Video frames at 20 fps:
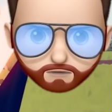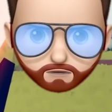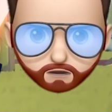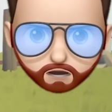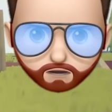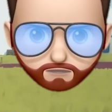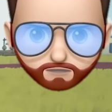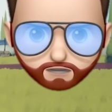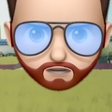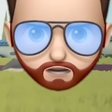
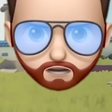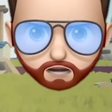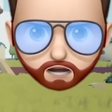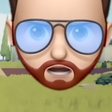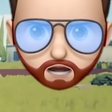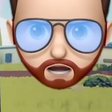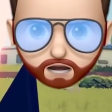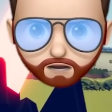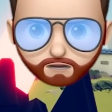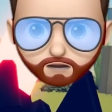the
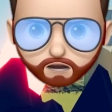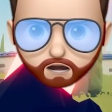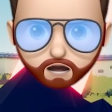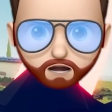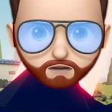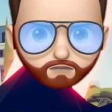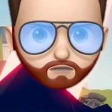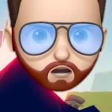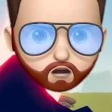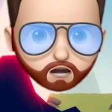teeth
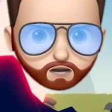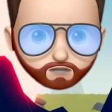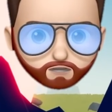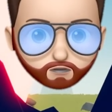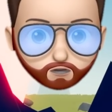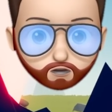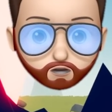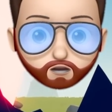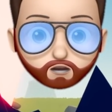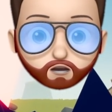on this.
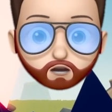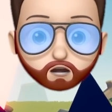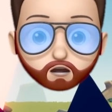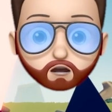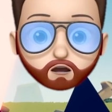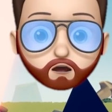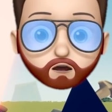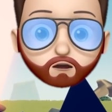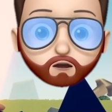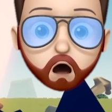
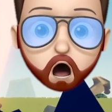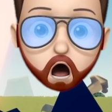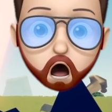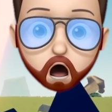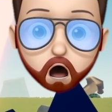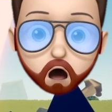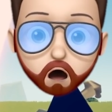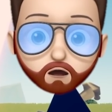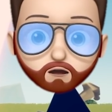Dude, are